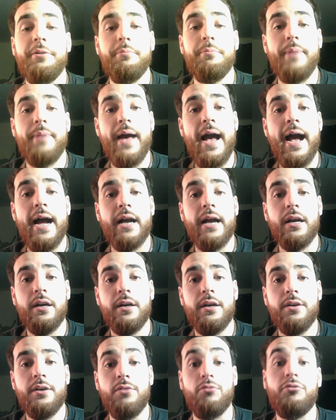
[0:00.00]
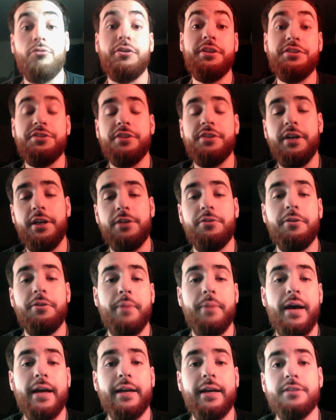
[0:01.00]
back
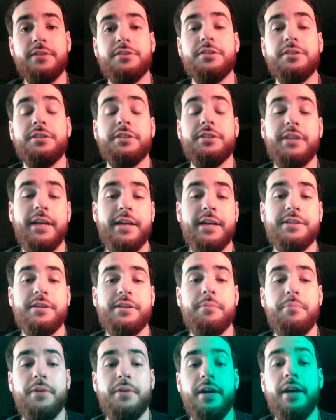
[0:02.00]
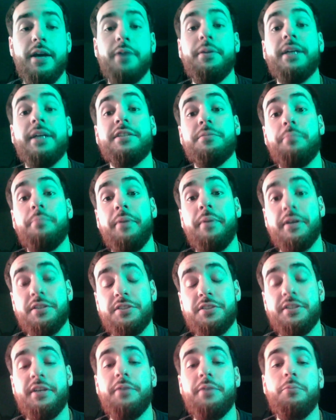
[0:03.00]
into today's NBA that's
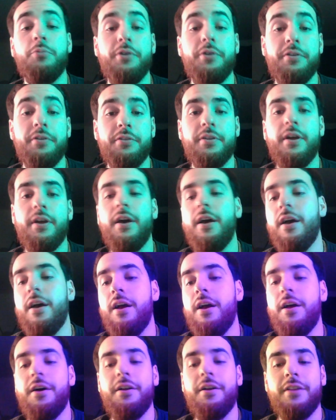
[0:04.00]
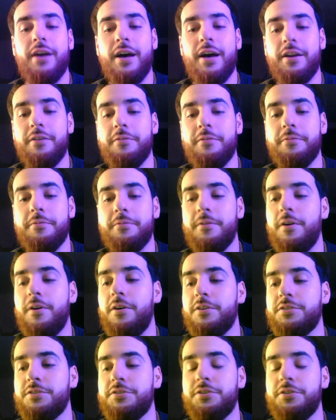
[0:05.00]
mixed in with a lot of
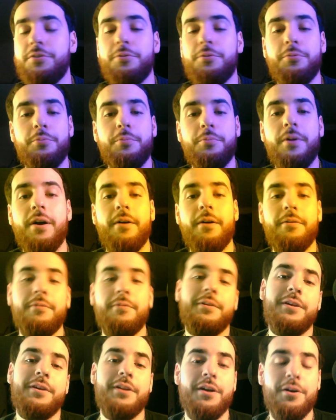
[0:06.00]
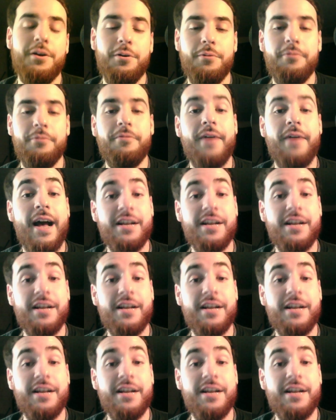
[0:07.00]
also, fast